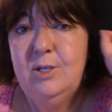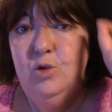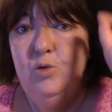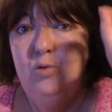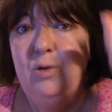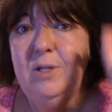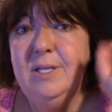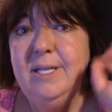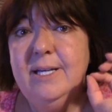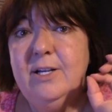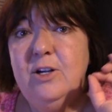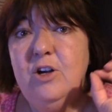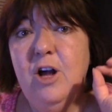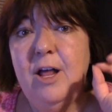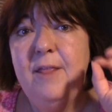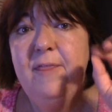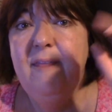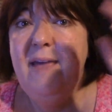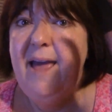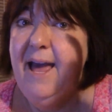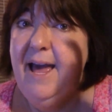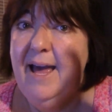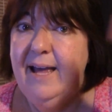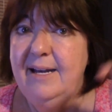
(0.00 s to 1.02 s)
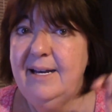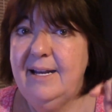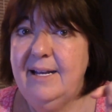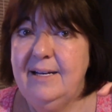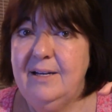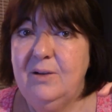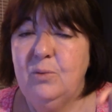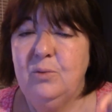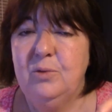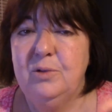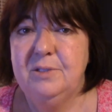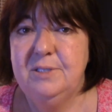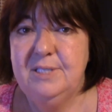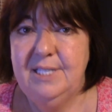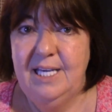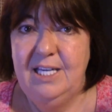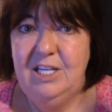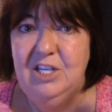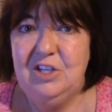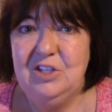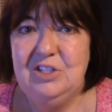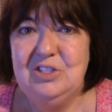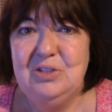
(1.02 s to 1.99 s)
You click on that and it will
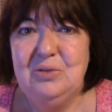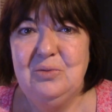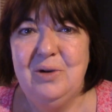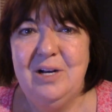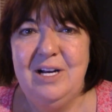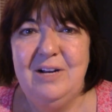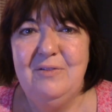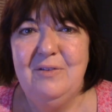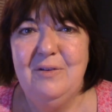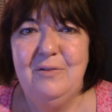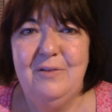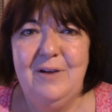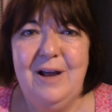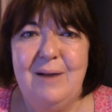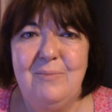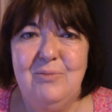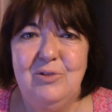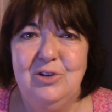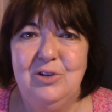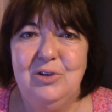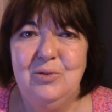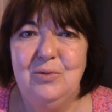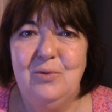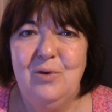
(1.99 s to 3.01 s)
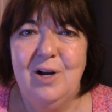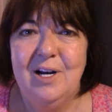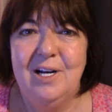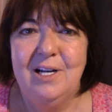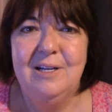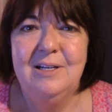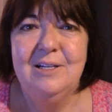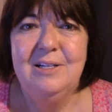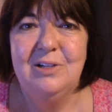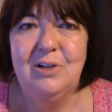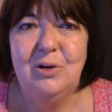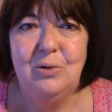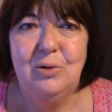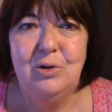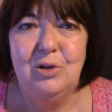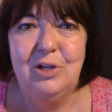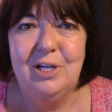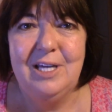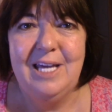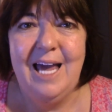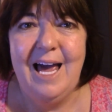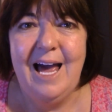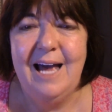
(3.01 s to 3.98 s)
take you to whatever fabric you want to go
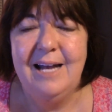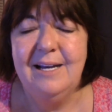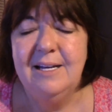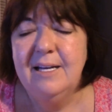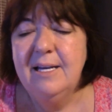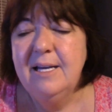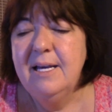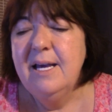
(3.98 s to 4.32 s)
look at.